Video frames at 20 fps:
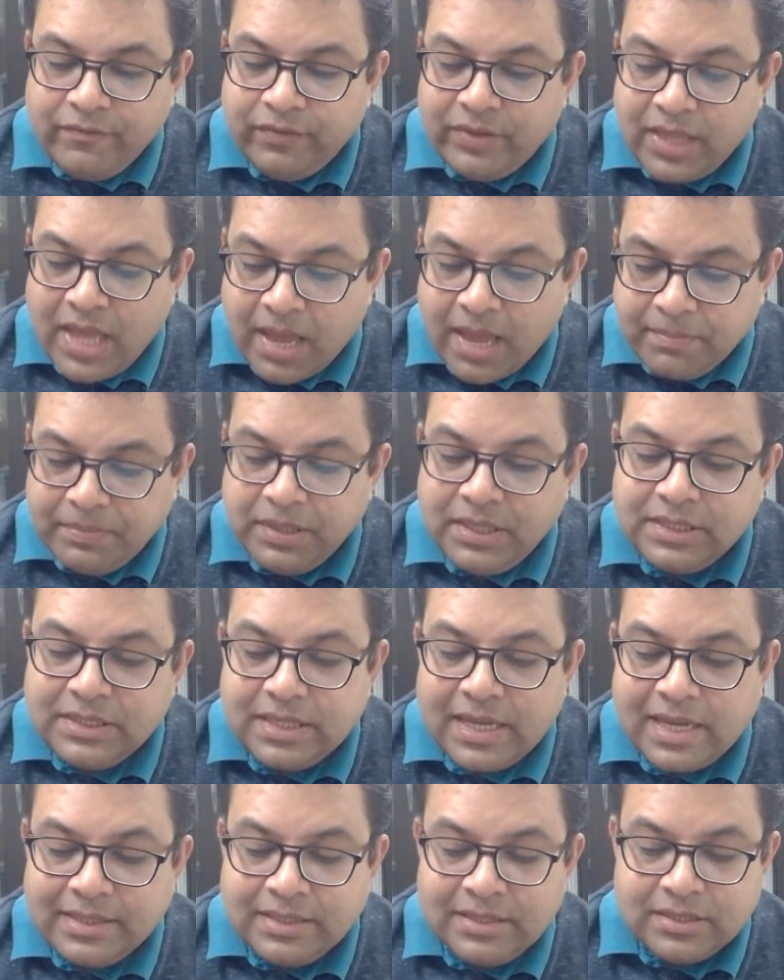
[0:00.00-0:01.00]
with happiness
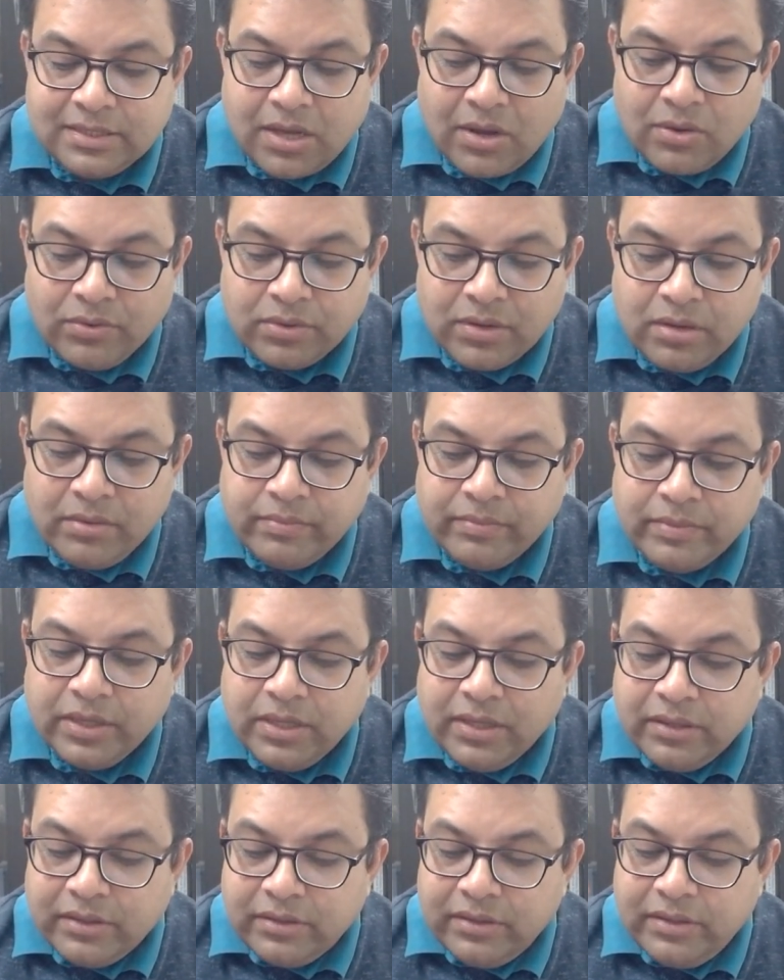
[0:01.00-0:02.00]
as its outcome,
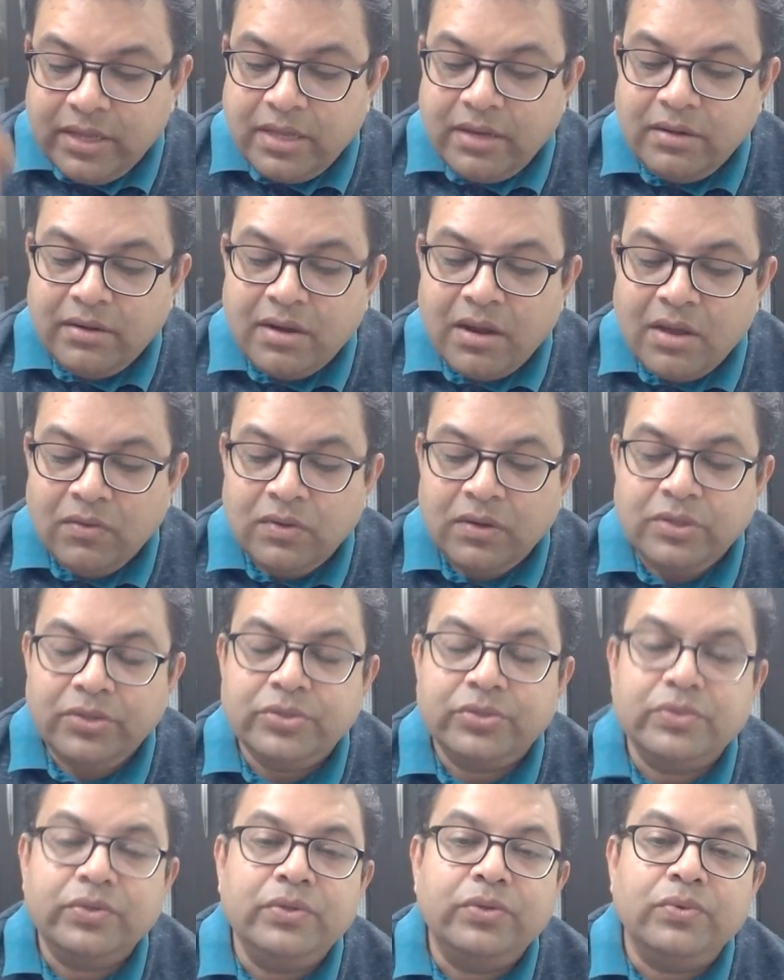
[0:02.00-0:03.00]
then Rahula,
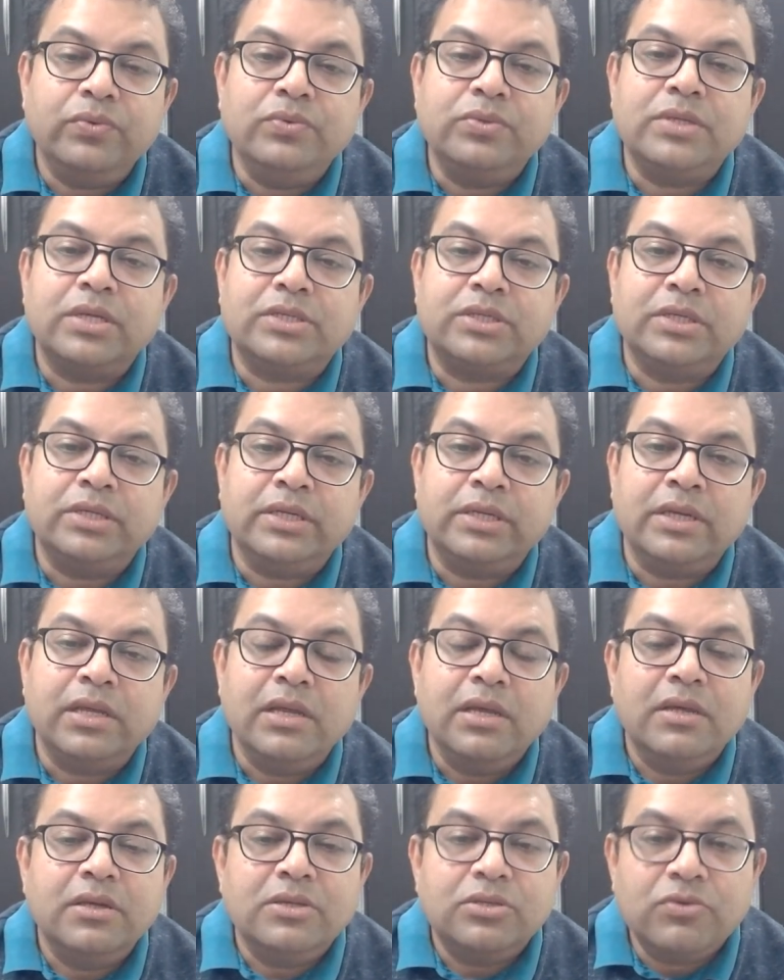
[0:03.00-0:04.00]
you should do such a deed.
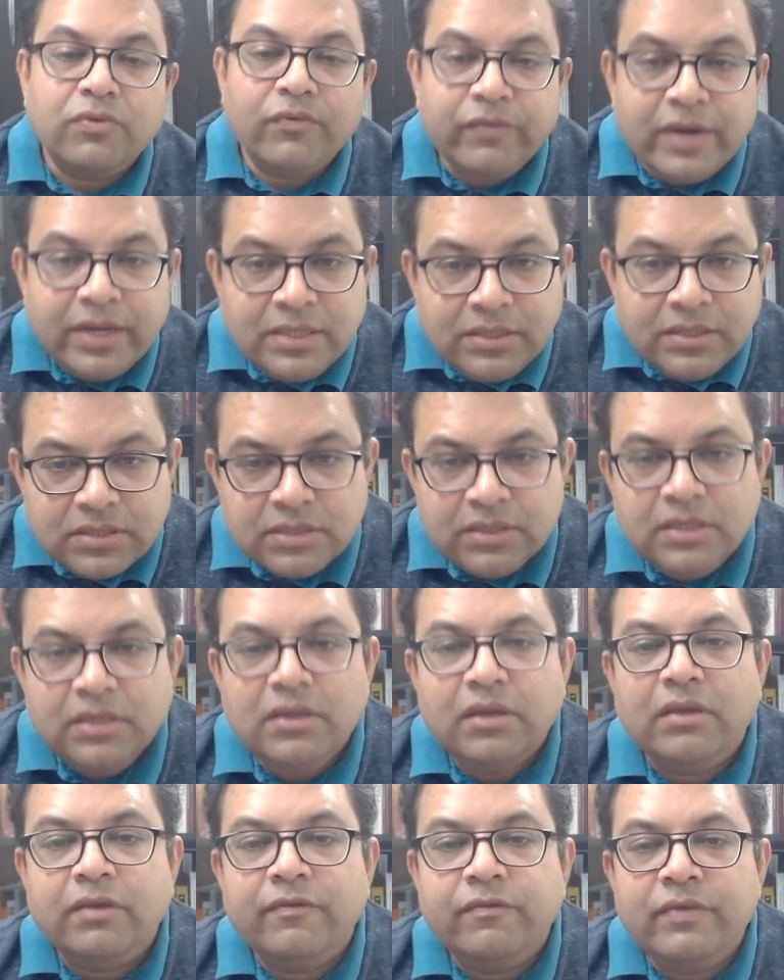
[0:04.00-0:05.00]
So, friends,
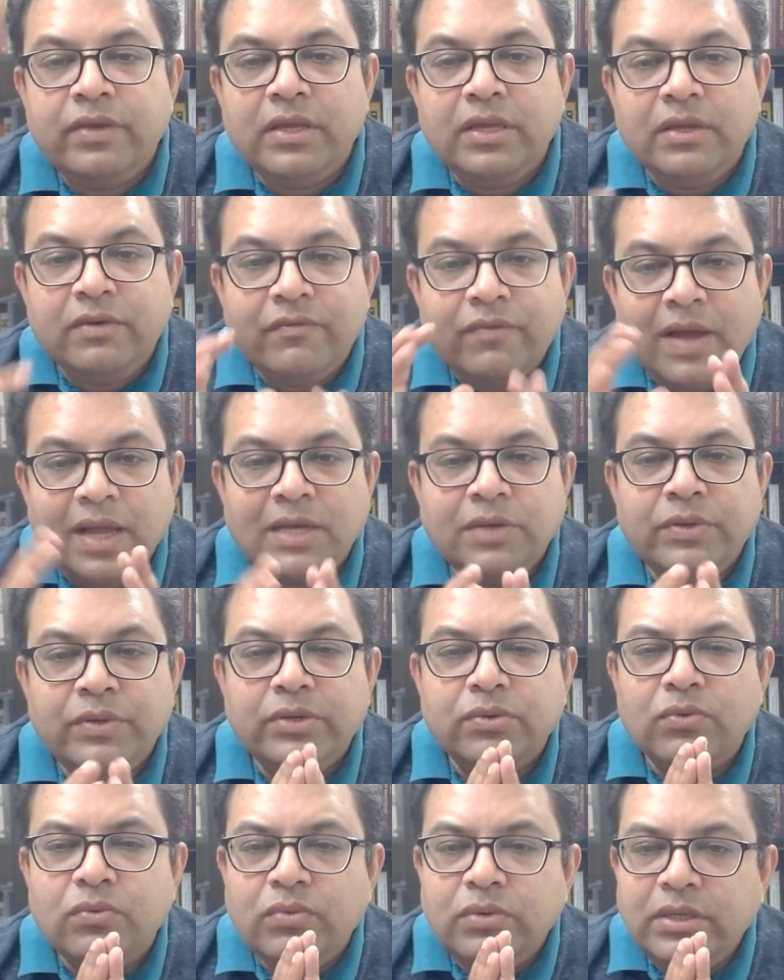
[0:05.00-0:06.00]
if we
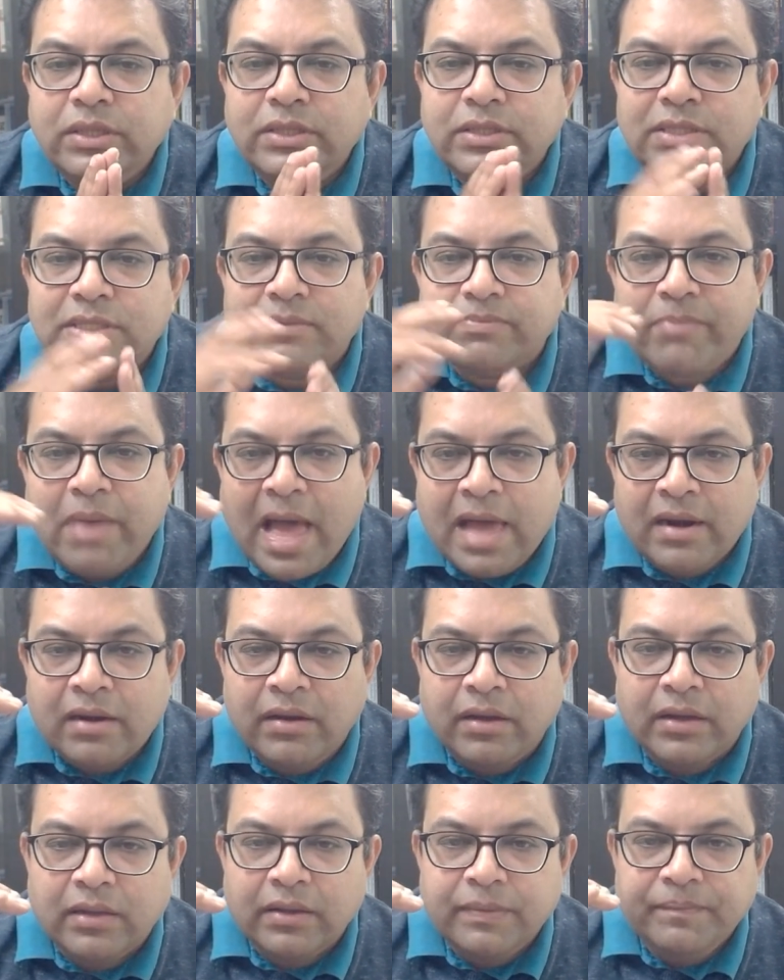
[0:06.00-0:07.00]
evaluate only this
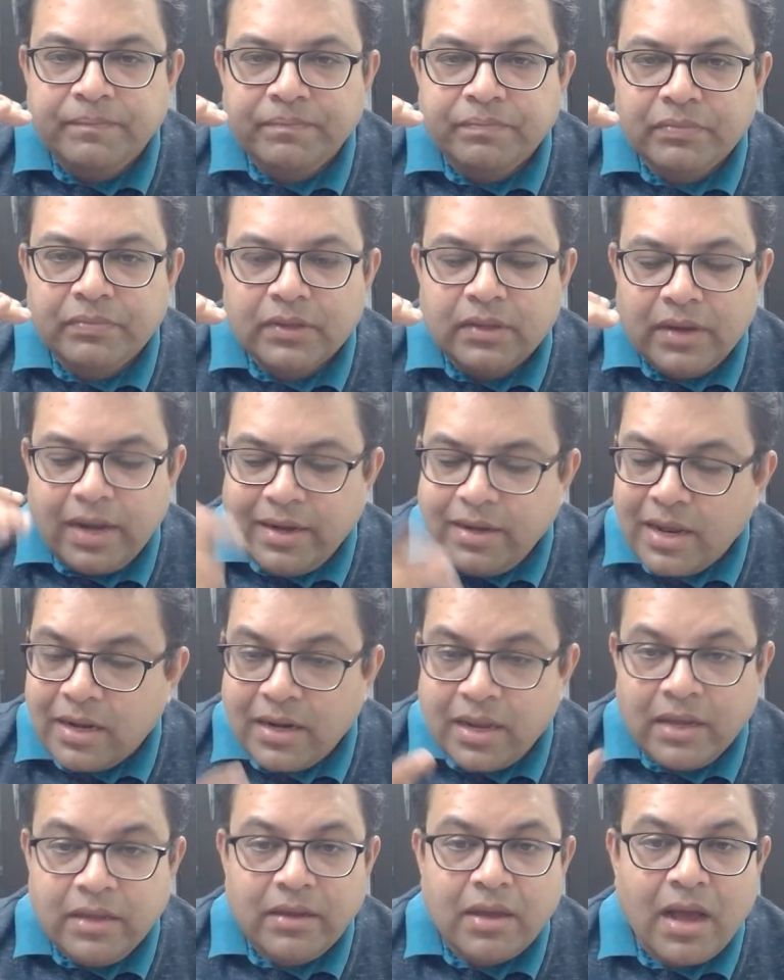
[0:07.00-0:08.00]
para, right,
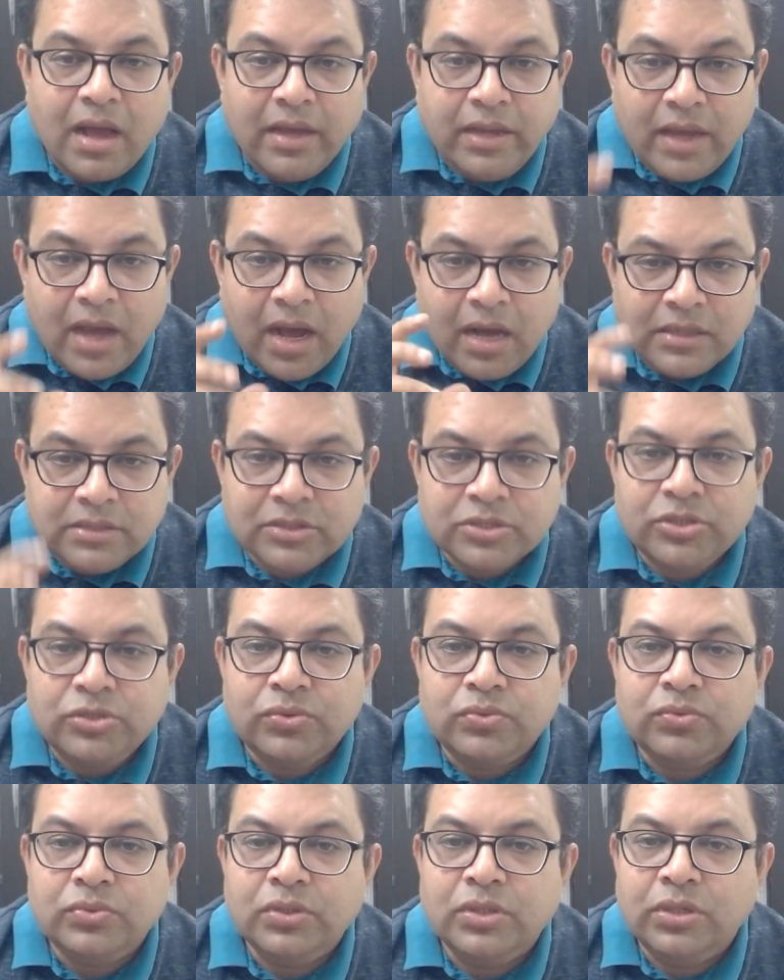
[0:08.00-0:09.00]
and I, I ask
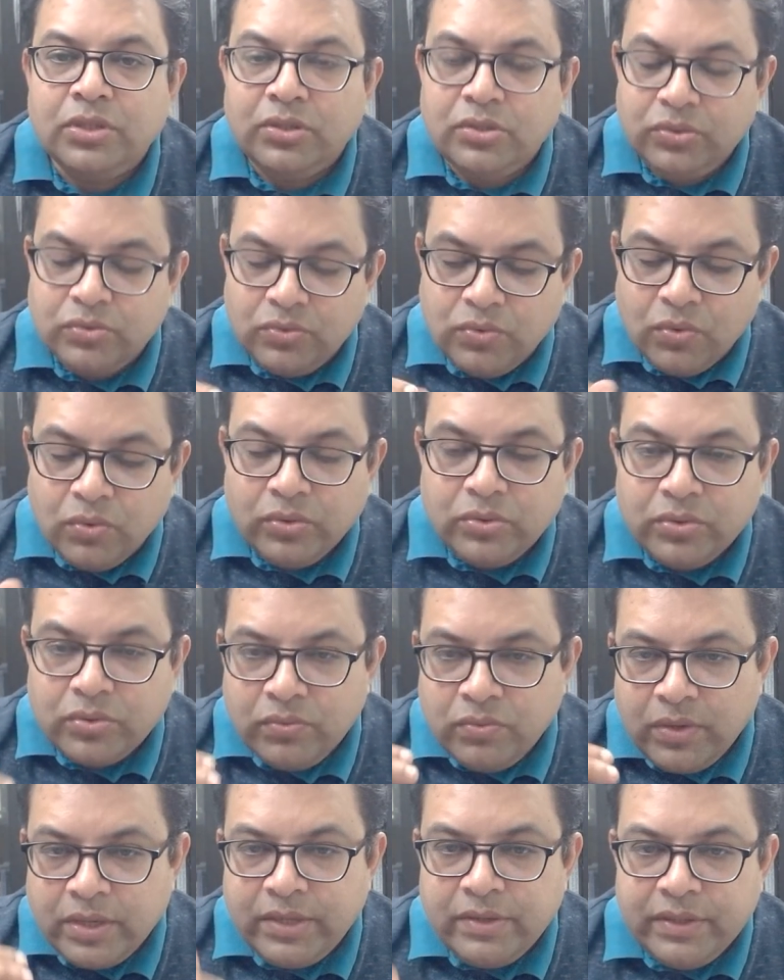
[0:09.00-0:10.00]
you to go
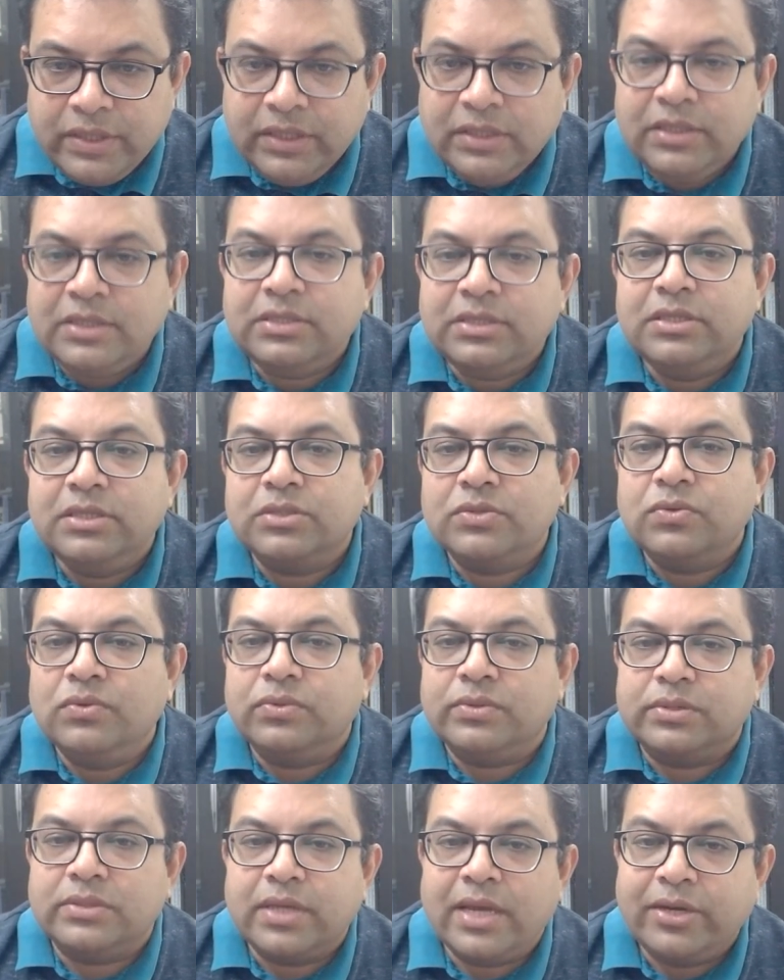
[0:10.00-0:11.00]
through and read this
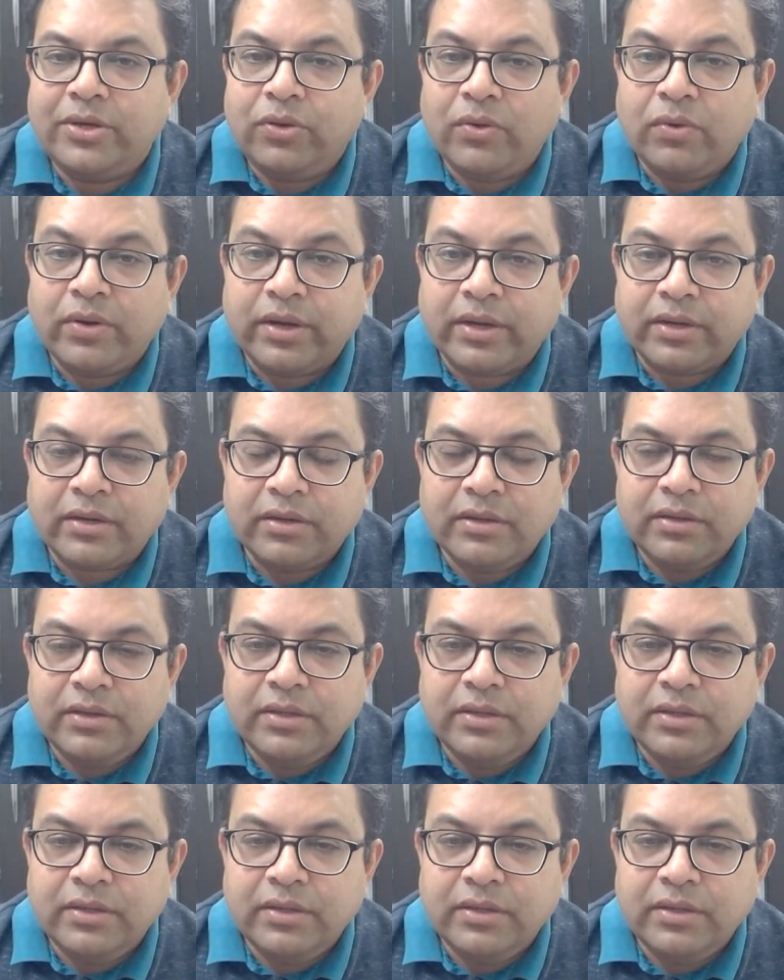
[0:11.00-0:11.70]
discourse at your end,